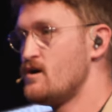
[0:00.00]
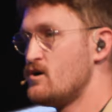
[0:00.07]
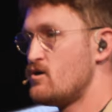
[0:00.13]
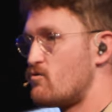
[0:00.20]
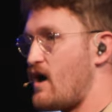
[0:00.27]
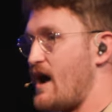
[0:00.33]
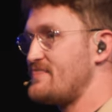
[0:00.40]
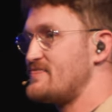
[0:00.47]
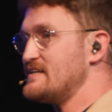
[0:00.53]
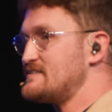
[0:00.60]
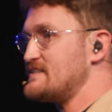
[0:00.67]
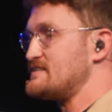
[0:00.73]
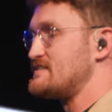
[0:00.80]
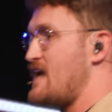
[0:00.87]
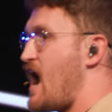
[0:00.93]
Right? This
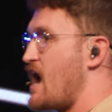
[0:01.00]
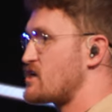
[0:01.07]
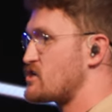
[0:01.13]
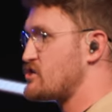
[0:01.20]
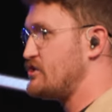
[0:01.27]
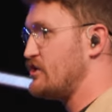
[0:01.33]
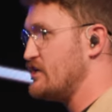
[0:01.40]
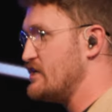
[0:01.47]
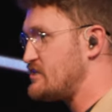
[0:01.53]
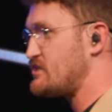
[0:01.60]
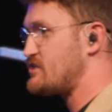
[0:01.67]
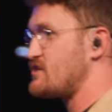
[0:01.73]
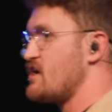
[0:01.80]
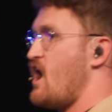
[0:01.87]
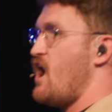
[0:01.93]
is not
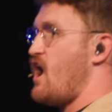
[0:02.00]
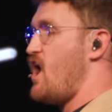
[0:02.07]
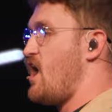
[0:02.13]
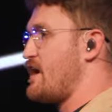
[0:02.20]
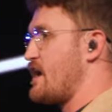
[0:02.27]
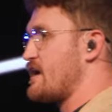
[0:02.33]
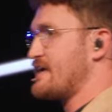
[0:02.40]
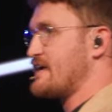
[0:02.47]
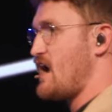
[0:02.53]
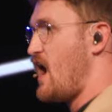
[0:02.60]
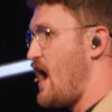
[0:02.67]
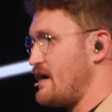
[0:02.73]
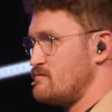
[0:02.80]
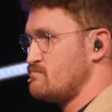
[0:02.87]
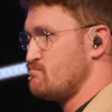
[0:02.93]
Cush on a
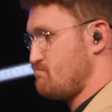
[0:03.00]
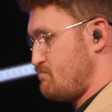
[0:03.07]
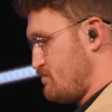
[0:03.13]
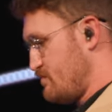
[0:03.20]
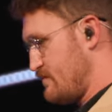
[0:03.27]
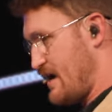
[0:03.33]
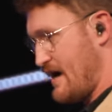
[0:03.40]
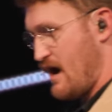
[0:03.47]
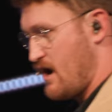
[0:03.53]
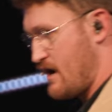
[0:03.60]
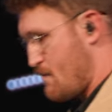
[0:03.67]
cotton, like on a